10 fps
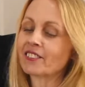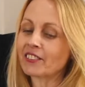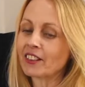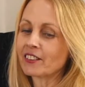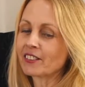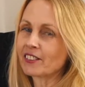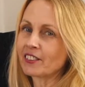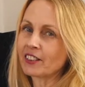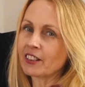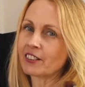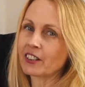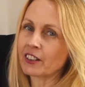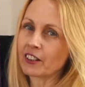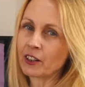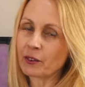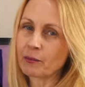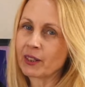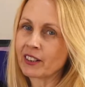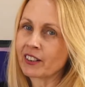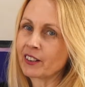And that, it sounds like a lot, but
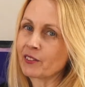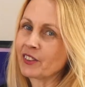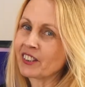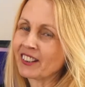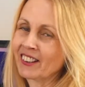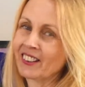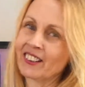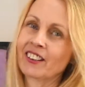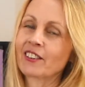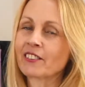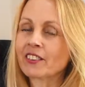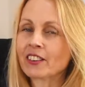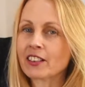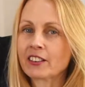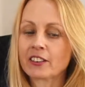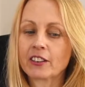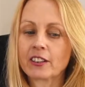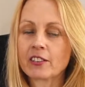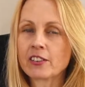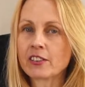it gives a really
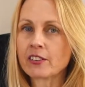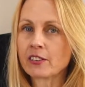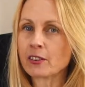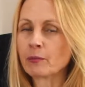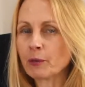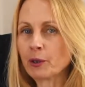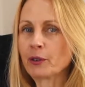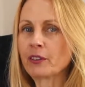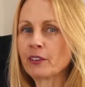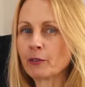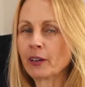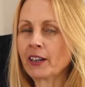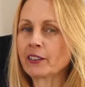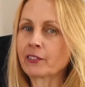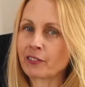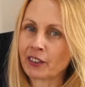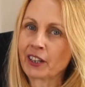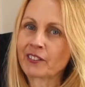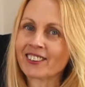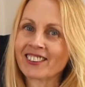nice, smooth, rounded flavour.